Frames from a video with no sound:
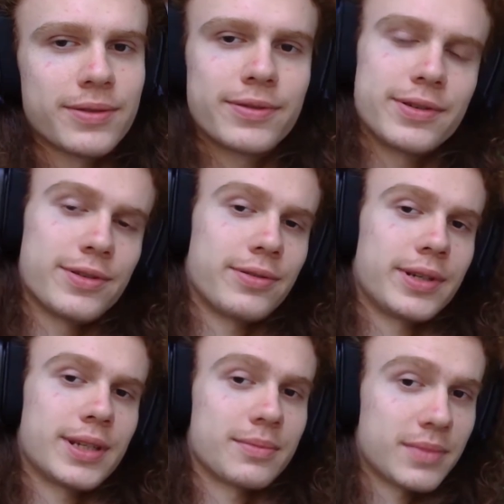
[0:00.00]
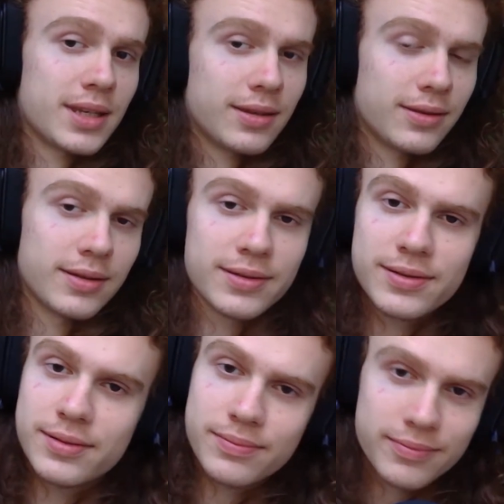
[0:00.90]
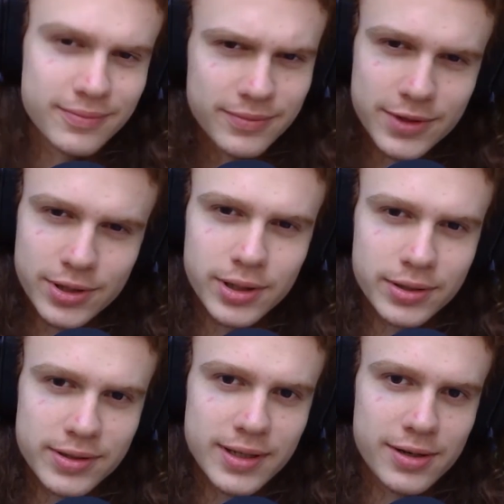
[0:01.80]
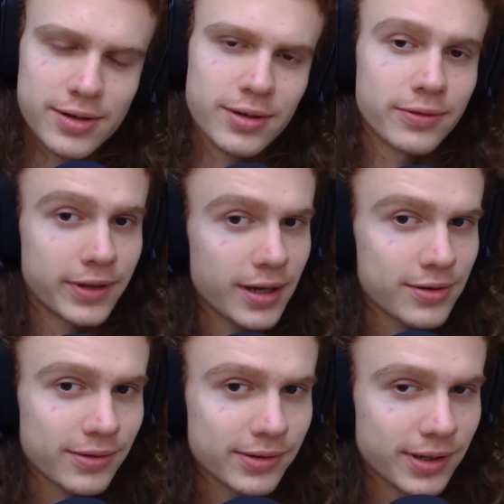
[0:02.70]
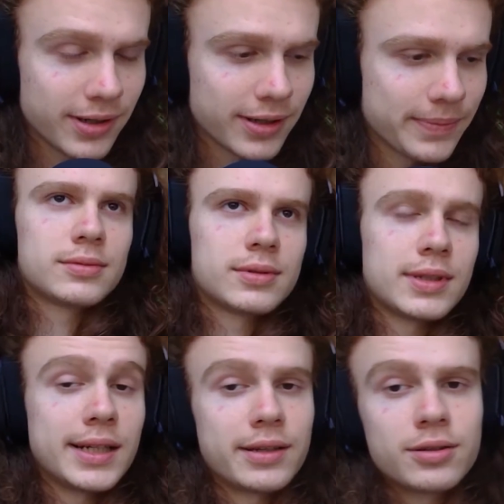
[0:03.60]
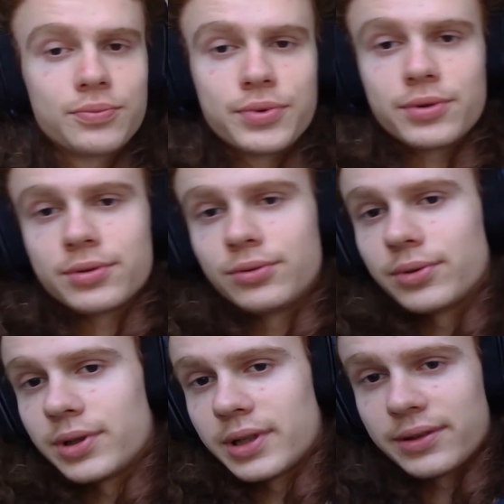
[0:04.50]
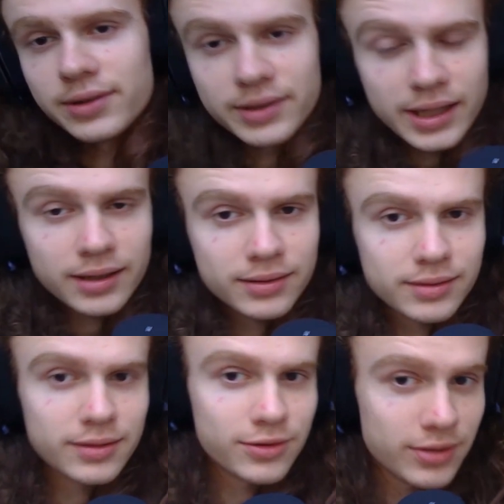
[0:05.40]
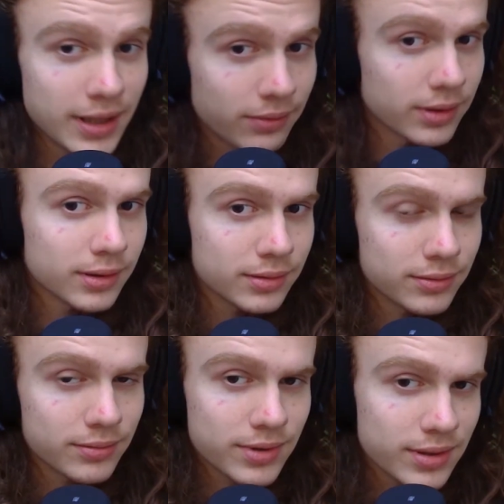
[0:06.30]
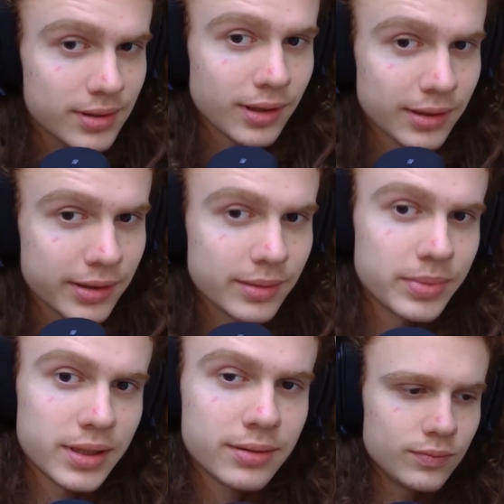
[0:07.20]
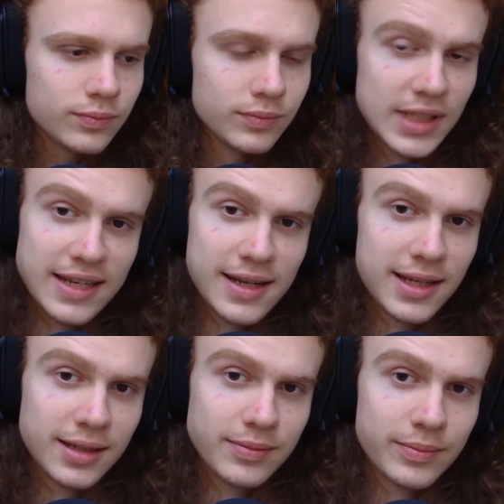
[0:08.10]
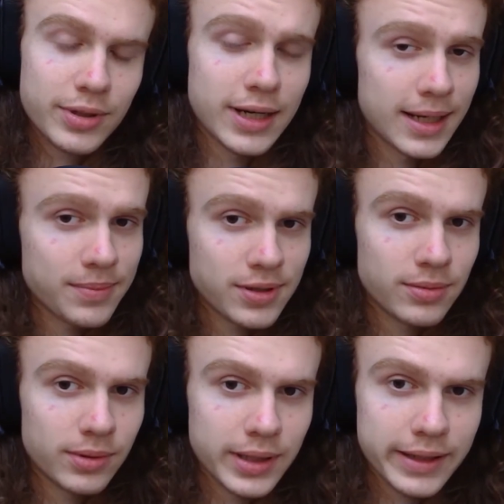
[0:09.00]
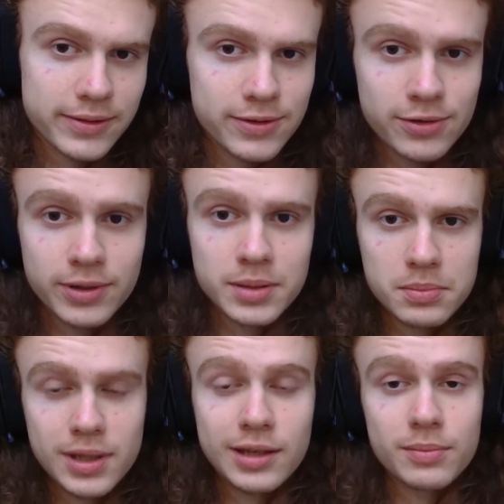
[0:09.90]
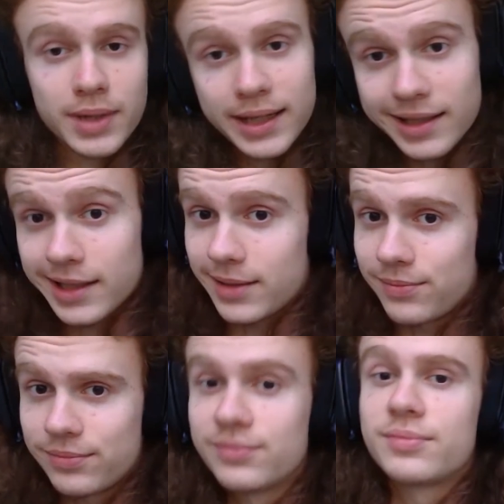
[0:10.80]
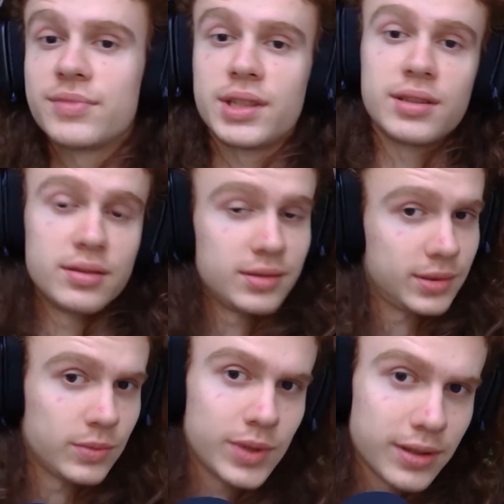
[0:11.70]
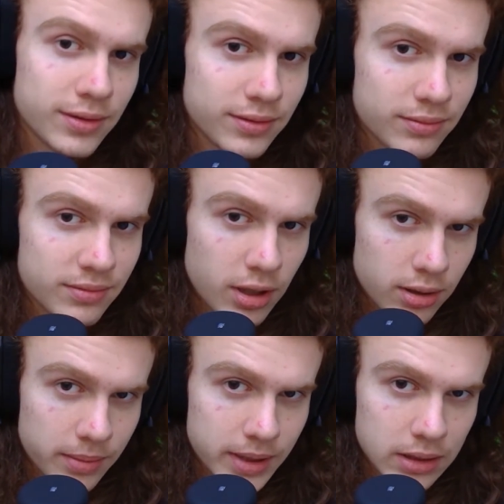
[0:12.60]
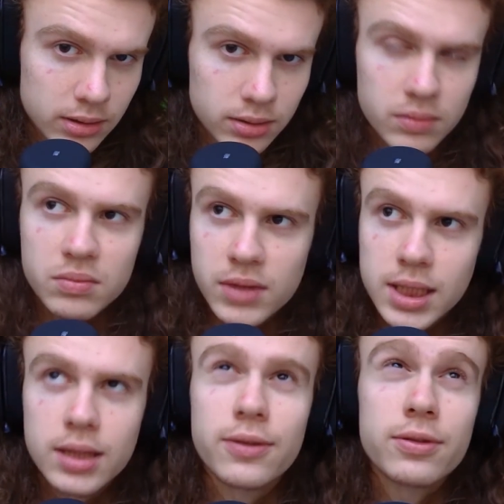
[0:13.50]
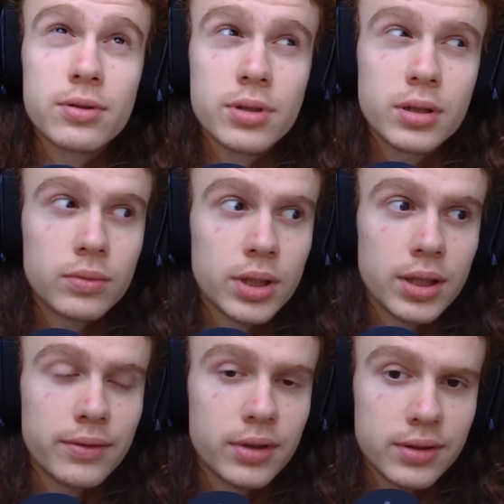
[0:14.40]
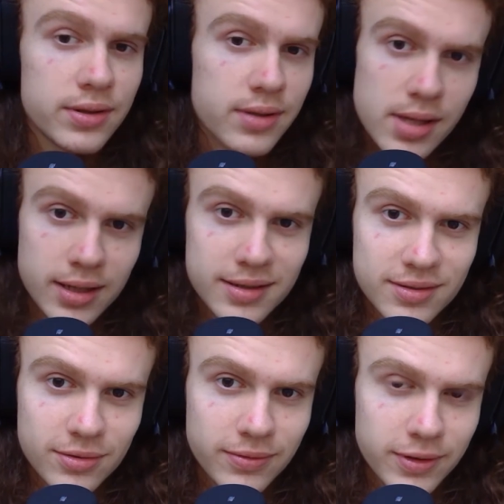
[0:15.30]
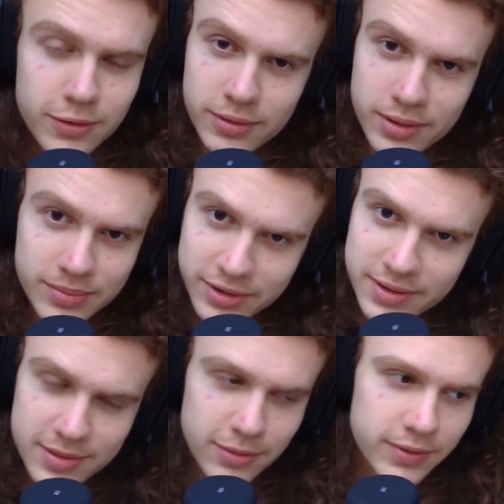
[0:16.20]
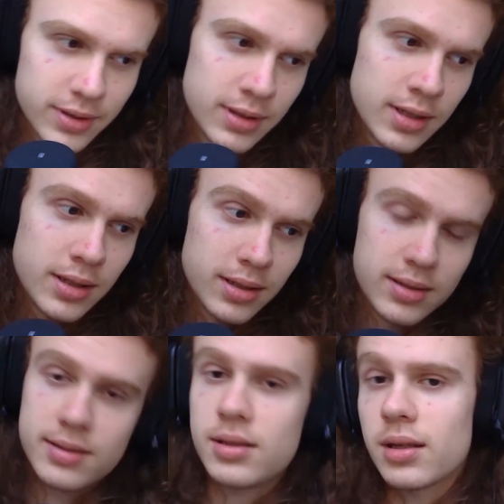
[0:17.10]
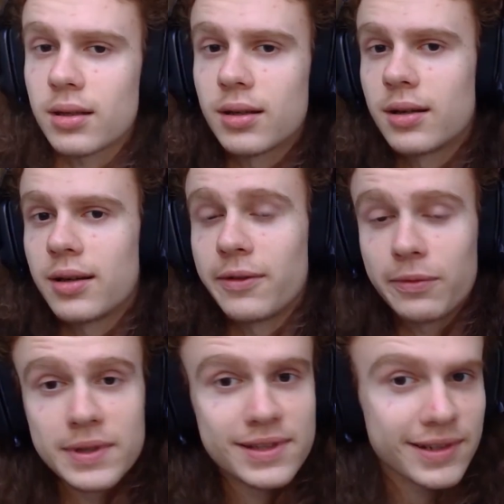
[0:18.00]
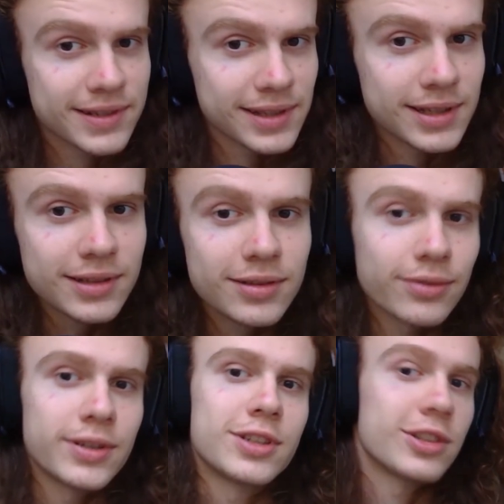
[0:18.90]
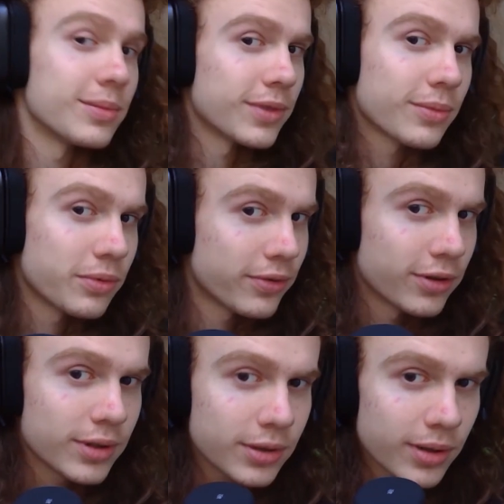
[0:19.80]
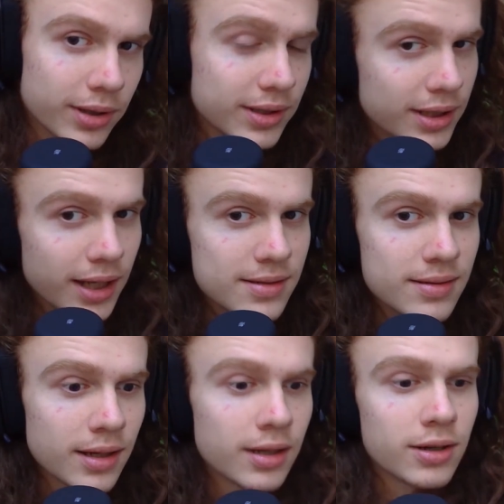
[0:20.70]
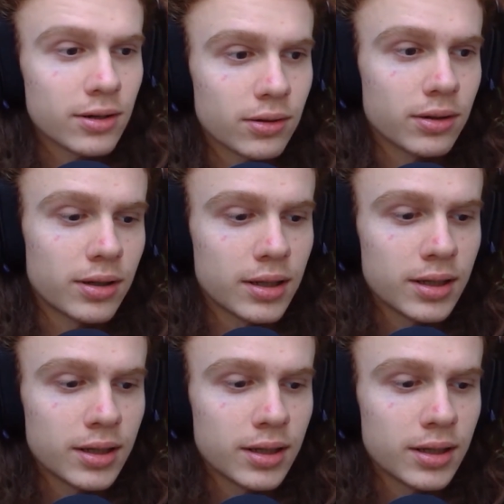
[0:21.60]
for joining me in this short session of casual talk. I hope you were entertained, even just a little bit. And hey, perhaps you would like to join me in my game, and we can talk about it in the future whenever this thing is over or the book is over, and see if we succeeded to finish the book before the quarantine ends or